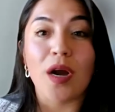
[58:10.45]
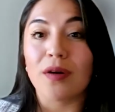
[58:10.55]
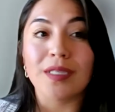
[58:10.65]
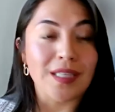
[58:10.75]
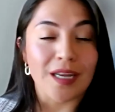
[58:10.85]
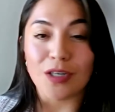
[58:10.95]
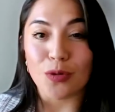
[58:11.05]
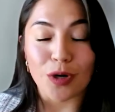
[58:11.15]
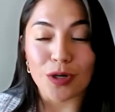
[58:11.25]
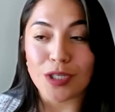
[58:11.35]
it's not under
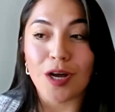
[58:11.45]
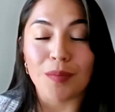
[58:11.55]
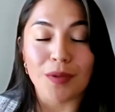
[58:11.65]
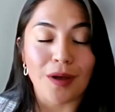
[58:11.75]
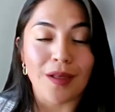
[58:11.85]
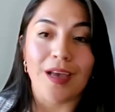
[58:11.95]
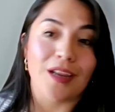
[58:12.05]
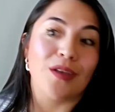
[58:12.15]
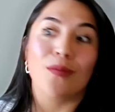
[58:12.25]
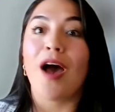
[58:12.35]
workers' comp law that
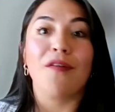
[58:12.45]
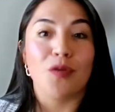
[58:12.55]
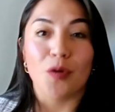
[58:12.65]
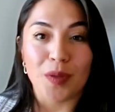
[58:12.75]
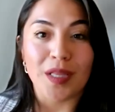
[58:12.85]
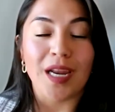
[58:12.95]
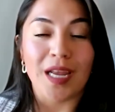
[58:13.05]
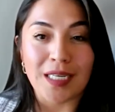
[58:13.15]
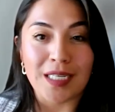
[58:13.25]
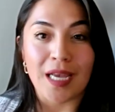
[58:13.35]
you have to open that
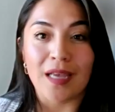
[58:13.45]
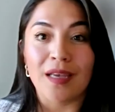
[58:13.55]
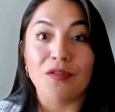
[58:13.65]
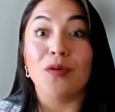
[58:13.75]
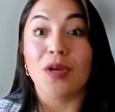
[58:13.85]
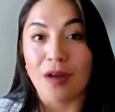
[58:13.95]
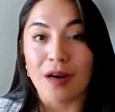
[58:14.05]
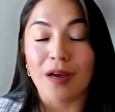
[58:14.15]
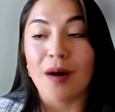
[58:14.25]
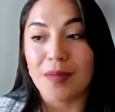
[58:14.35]
ADA if you cannot
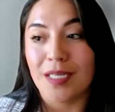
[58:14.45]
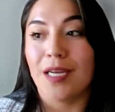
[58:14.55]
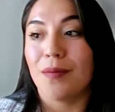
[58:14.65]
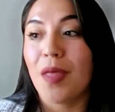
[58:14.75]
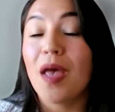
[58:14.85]
accommodate them.